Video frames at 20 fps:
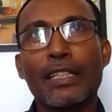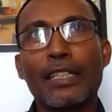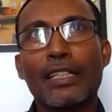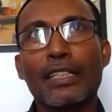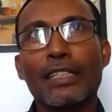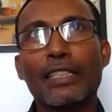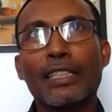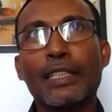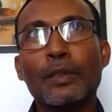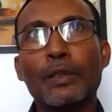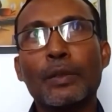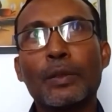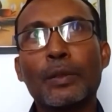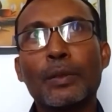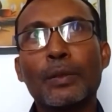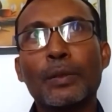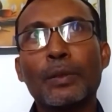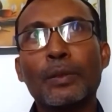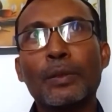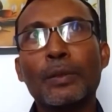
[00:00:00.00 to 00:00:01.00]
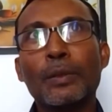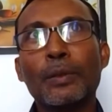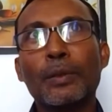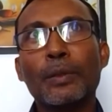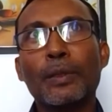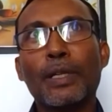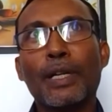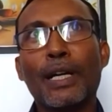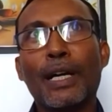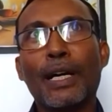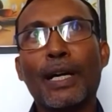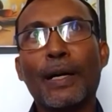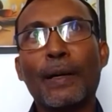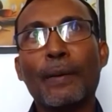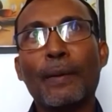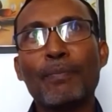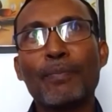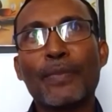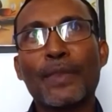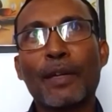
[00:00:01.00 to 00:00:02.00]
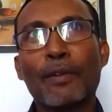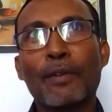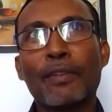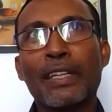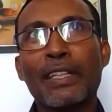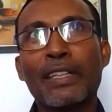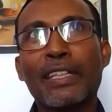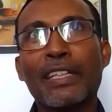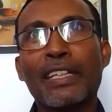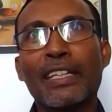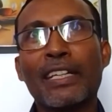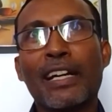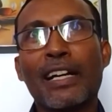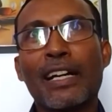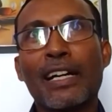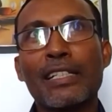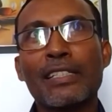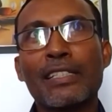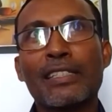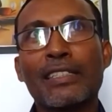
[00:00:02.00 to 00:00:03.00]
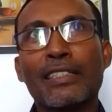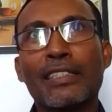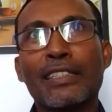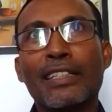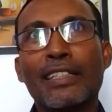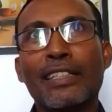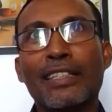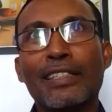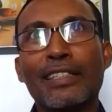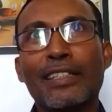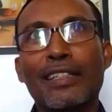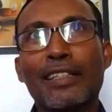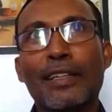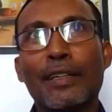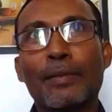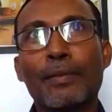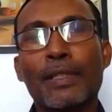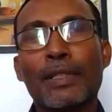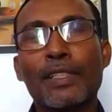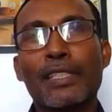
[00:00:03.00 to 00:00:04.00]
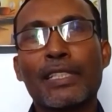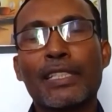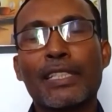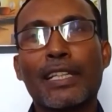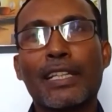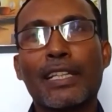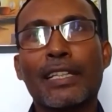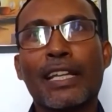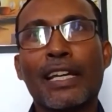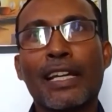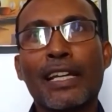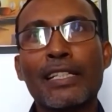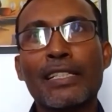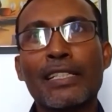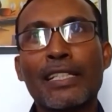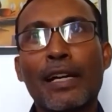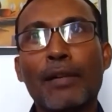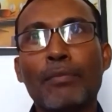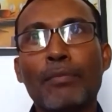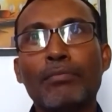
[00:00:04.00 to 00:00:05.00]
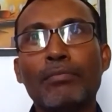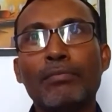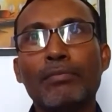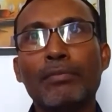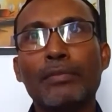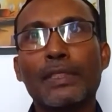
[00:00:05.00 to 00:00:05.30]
due to the way they answer it, because there are some